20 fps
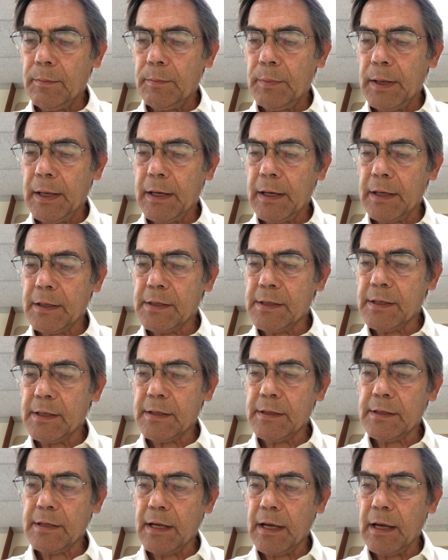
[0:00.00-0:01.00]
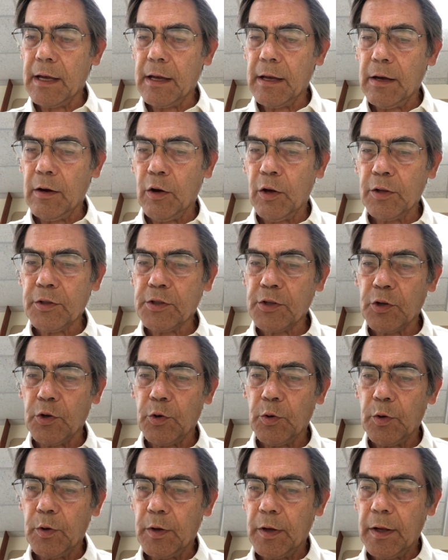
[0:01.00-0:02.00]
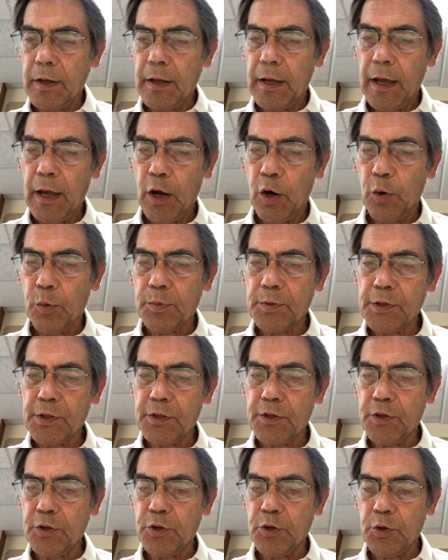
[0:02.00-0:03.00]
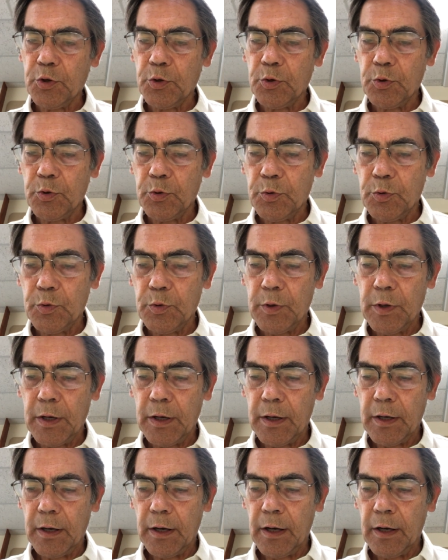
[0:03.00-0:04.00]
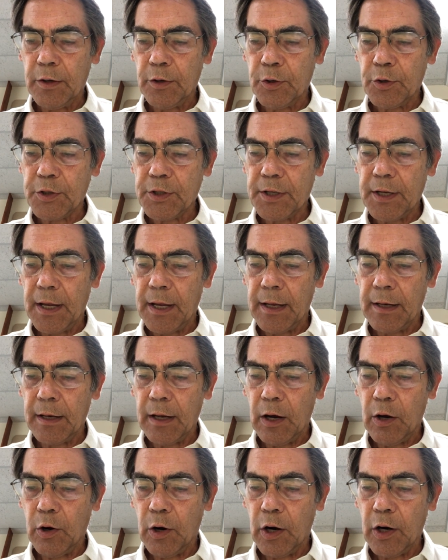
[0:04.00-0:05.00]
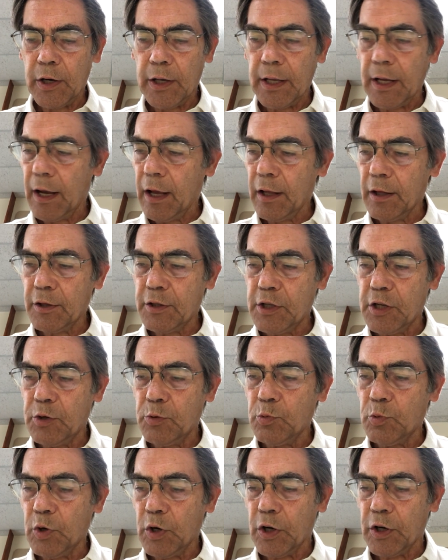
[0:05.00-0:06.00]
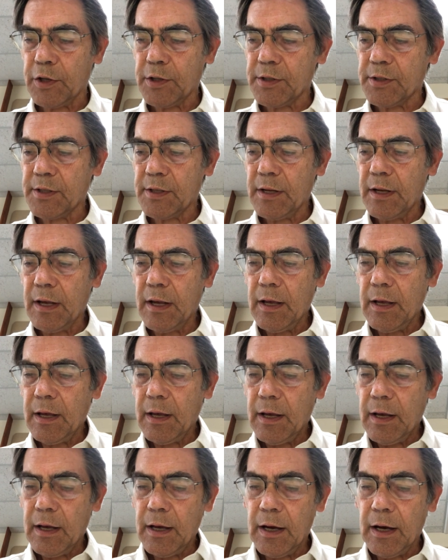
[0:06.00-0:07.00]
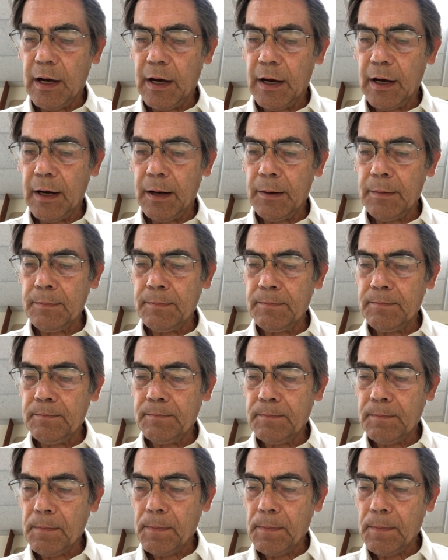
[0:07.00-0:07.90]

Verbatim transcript: because this also helps to uh, understand how archaeology works. Um,